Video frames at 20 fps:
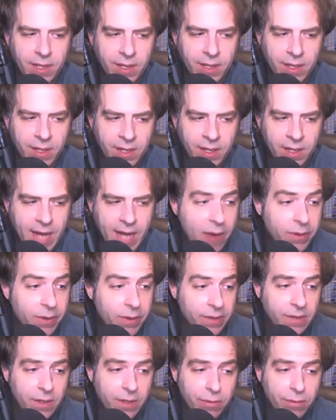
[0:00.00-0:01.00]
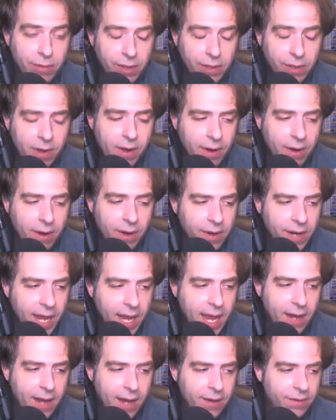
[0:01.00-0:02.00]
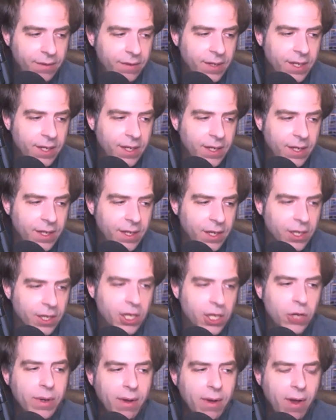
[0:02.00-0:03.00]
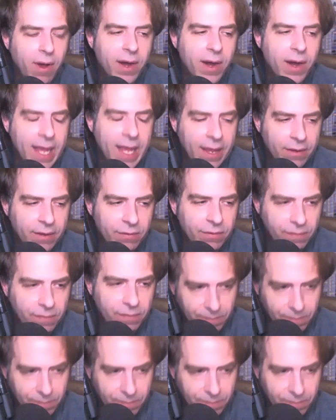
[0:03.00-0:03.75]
Now it's QAnon, and QAnon has,